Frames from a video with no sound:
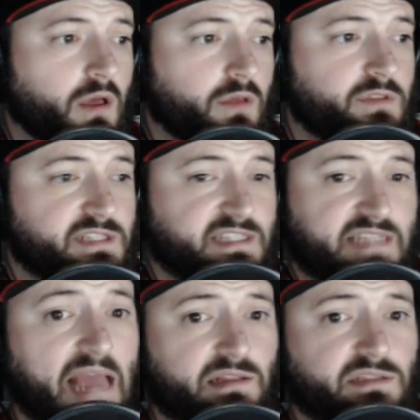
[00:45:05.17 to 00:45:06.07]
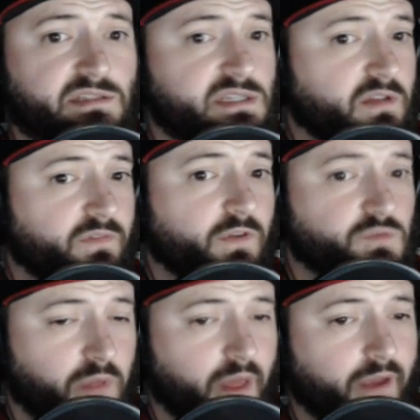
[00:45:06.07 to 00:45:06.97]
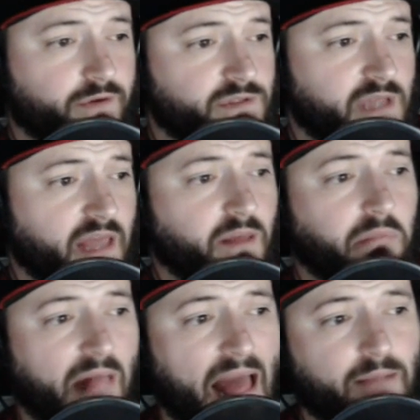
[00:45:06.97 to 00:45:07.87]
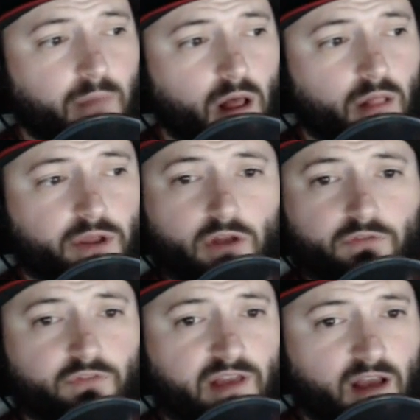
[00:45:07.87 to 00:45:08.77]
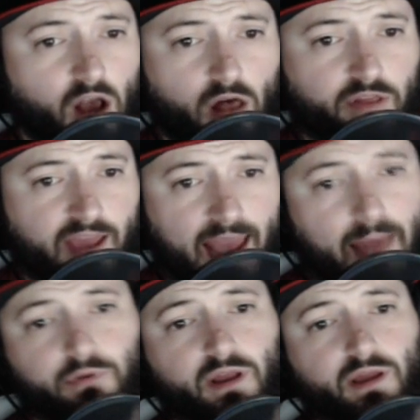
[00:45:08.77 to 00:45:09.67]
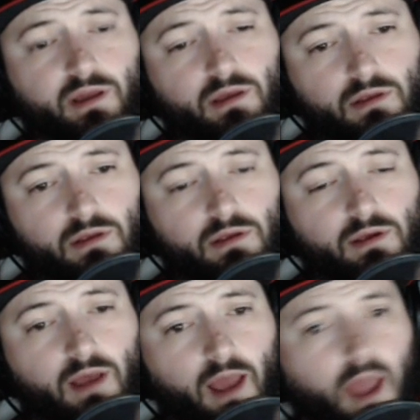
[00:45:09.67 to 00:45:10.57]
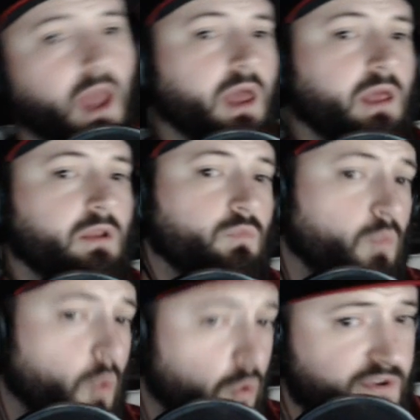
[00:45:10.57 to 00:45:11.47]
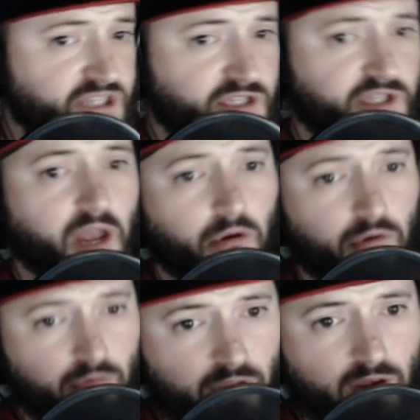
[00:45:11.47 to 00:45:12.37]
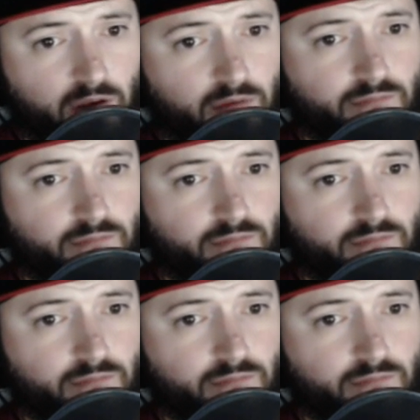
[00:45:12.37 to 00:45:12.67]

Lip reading: the silencing of those players, and the blackballing of Colin Kaepernick, and more recently Eric Reid.